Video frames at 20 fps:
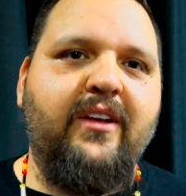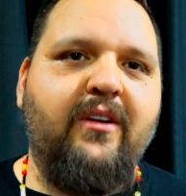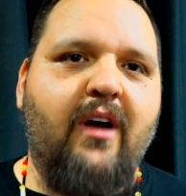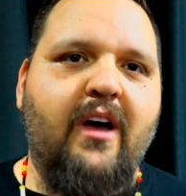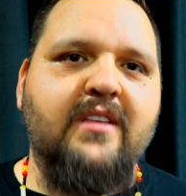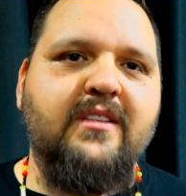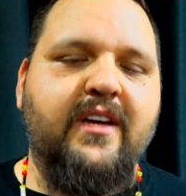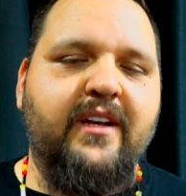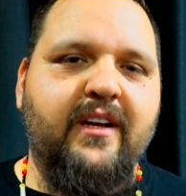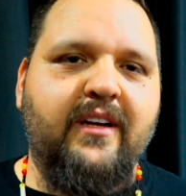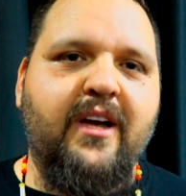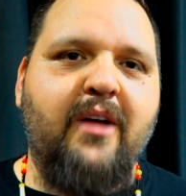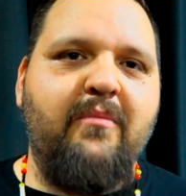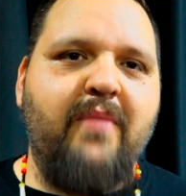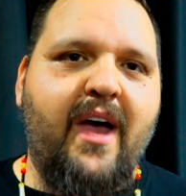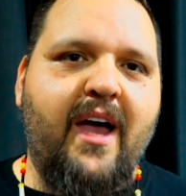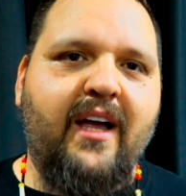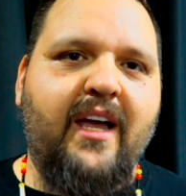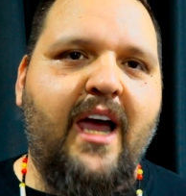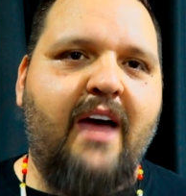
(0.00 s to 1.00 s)
You know, I was going to come
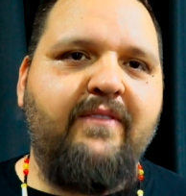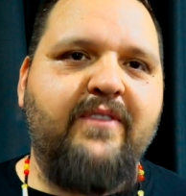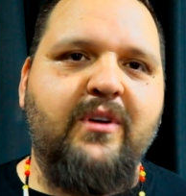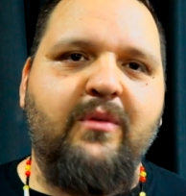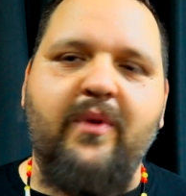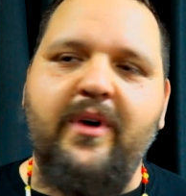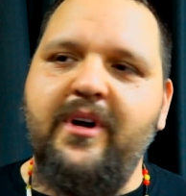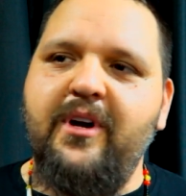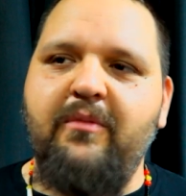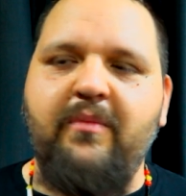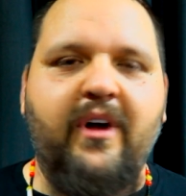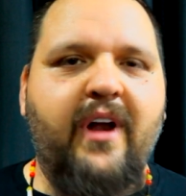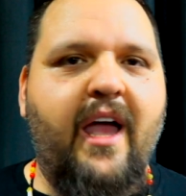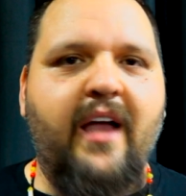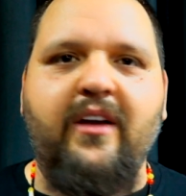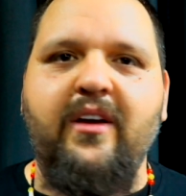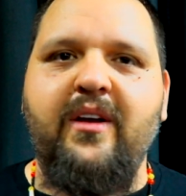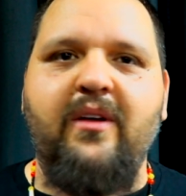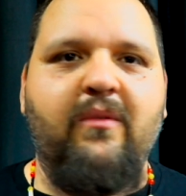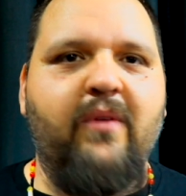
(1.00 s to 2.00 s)
back after winter, but I
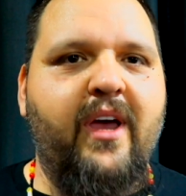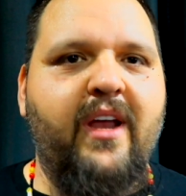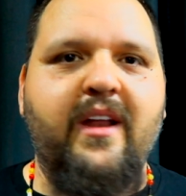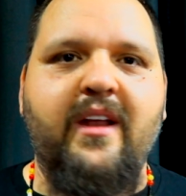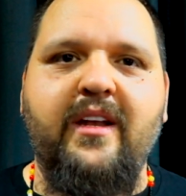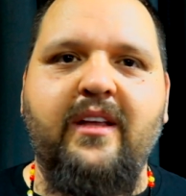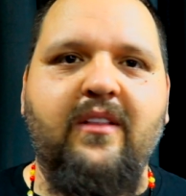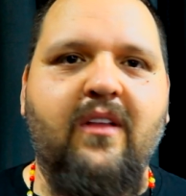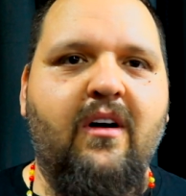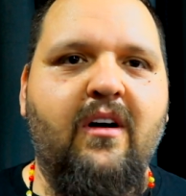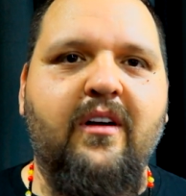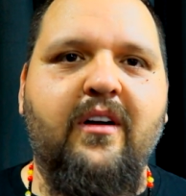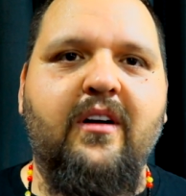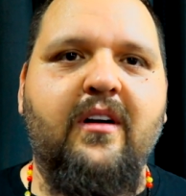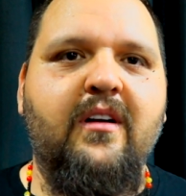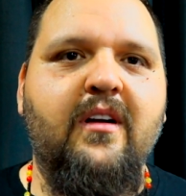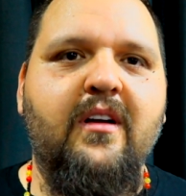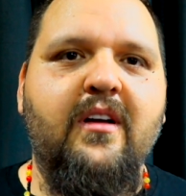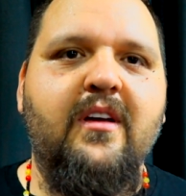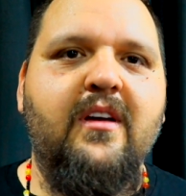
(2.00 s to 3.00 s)
couldn't wait any
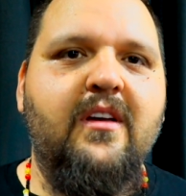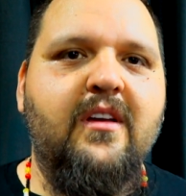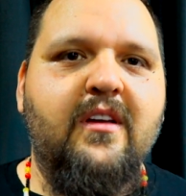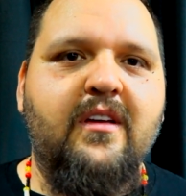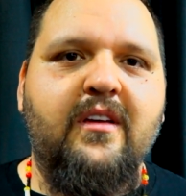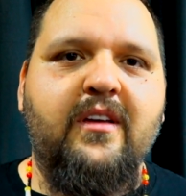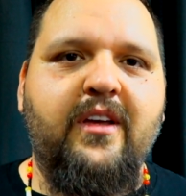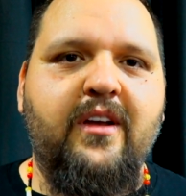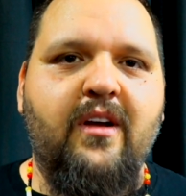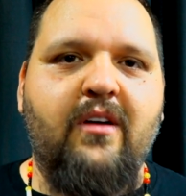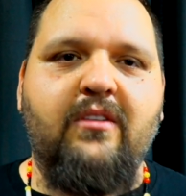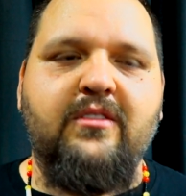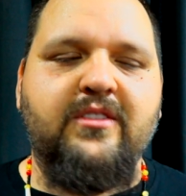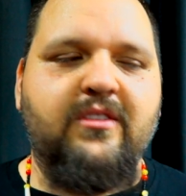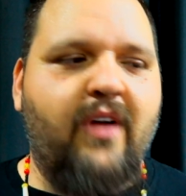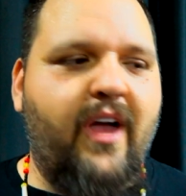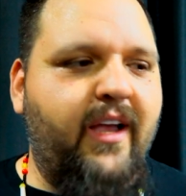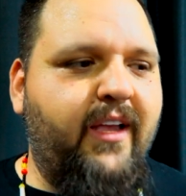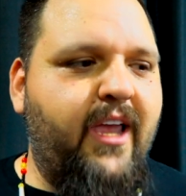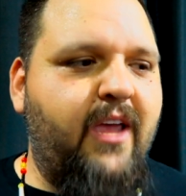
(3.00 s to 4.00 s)
longer. You know,
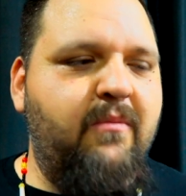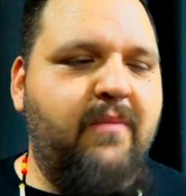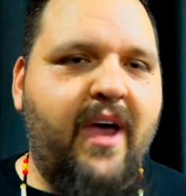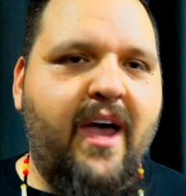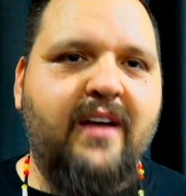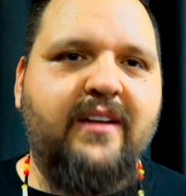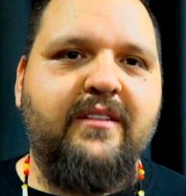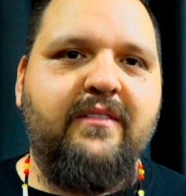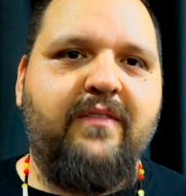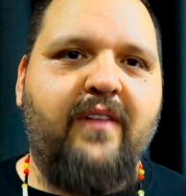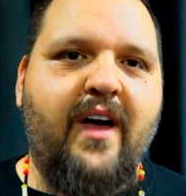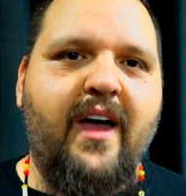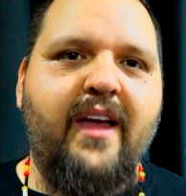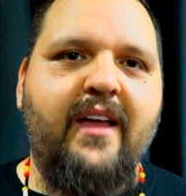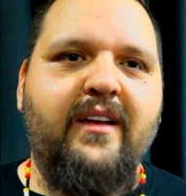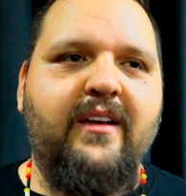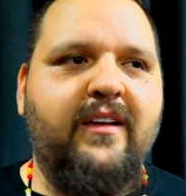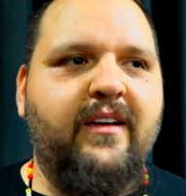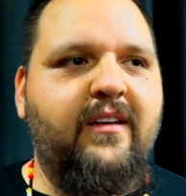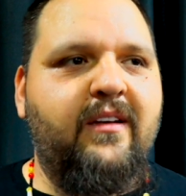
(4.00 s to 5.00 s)
so I came back to
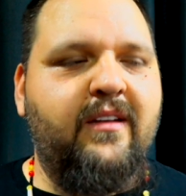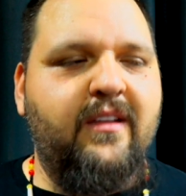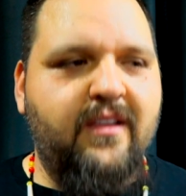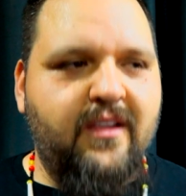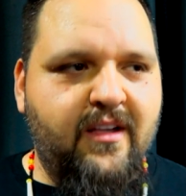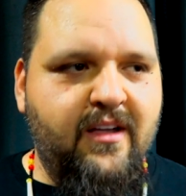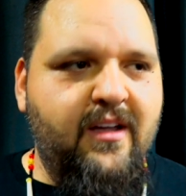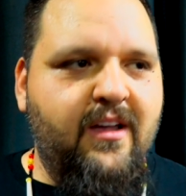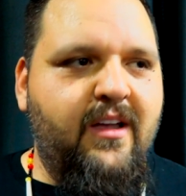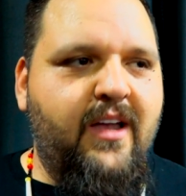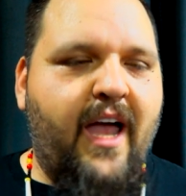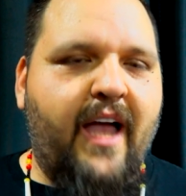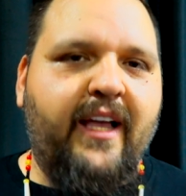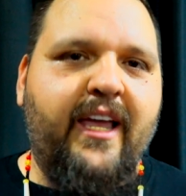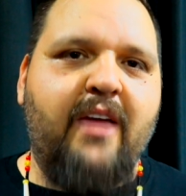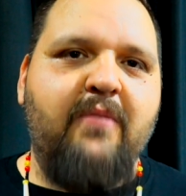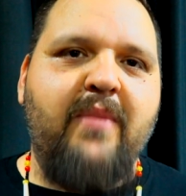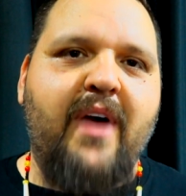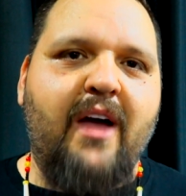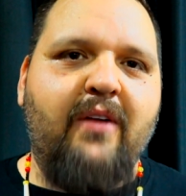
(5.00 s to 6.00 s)
fight, and I
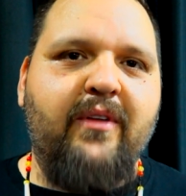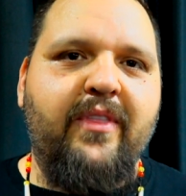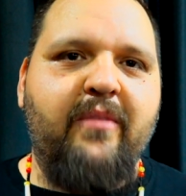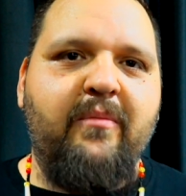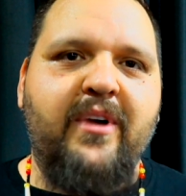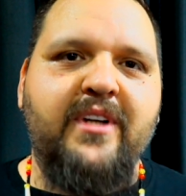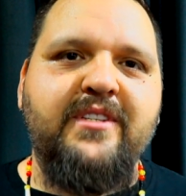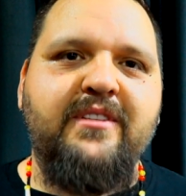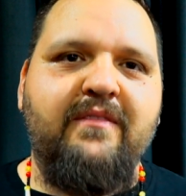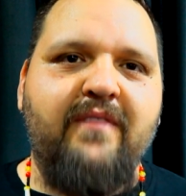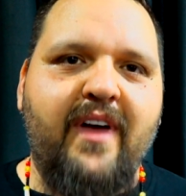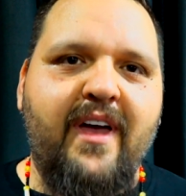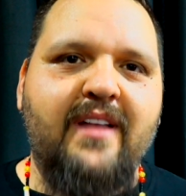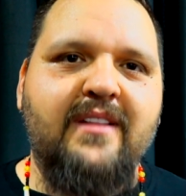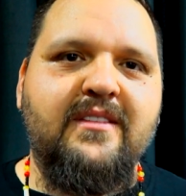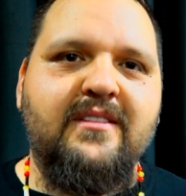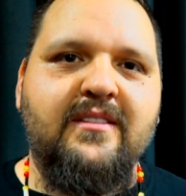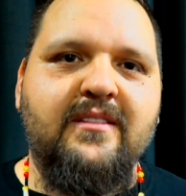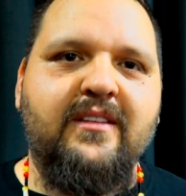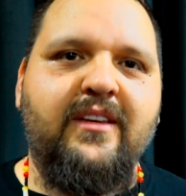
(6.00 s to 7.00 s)
came back with a bunch of
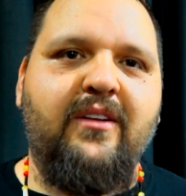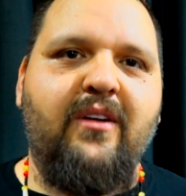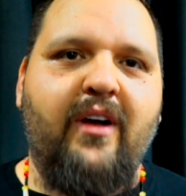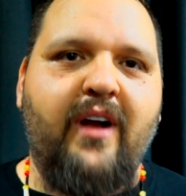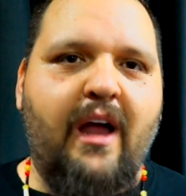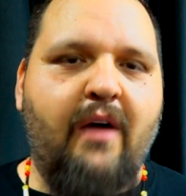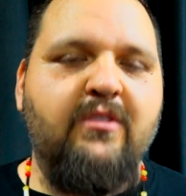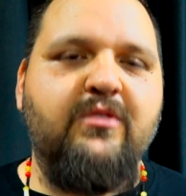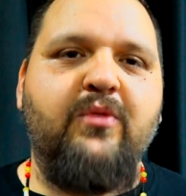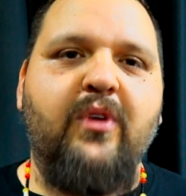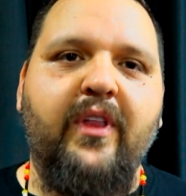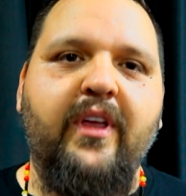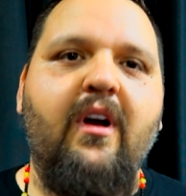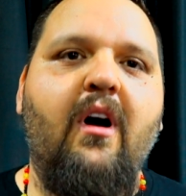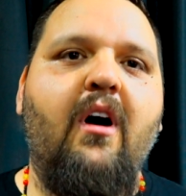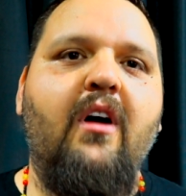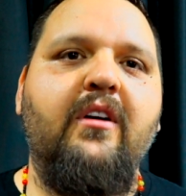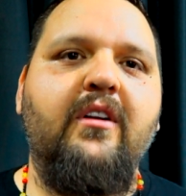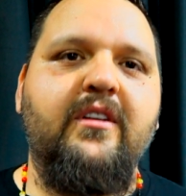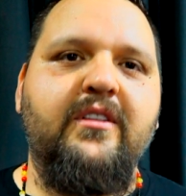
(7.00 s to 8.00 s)
vets, you know, and I was really
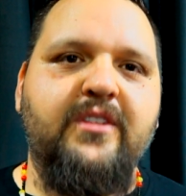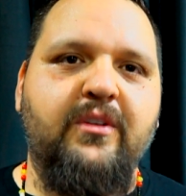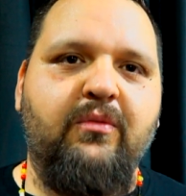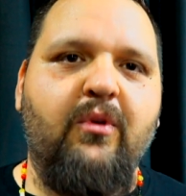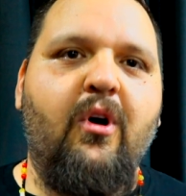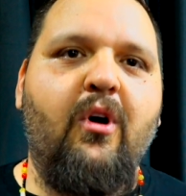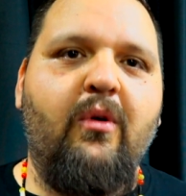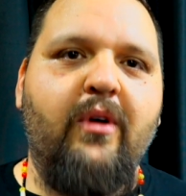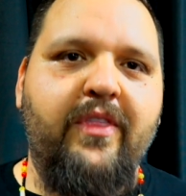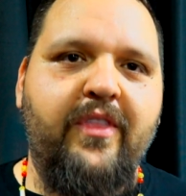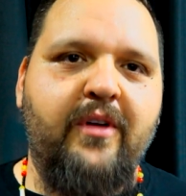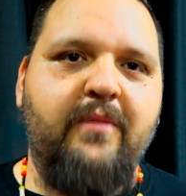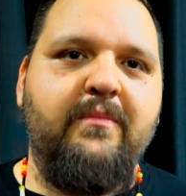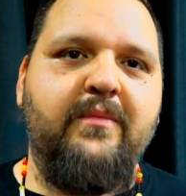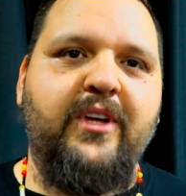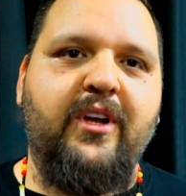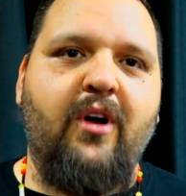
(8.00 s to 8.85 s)
honored to roll with them.